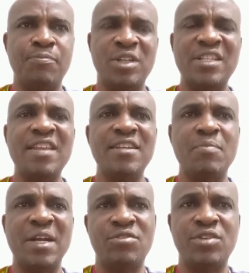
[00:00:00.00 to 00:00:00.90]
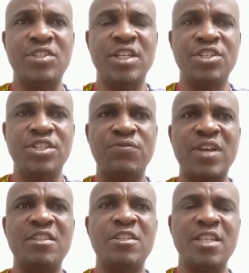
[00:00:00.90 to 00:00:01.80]
Precisely about 3 stages.
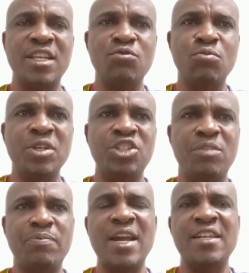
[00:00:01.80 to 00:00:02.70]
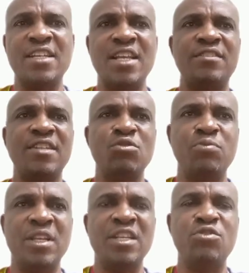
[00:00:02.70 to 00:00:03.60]
First stage will be cheaper, the next stage
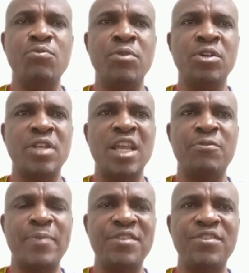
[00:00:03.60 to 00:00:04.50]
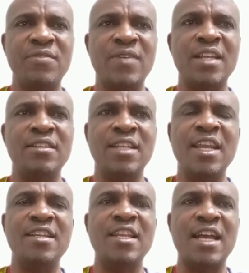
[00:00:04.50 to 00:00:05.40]
will be a little more expensive, and
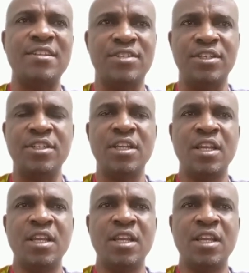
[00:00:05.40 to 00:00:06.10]
then the last stage.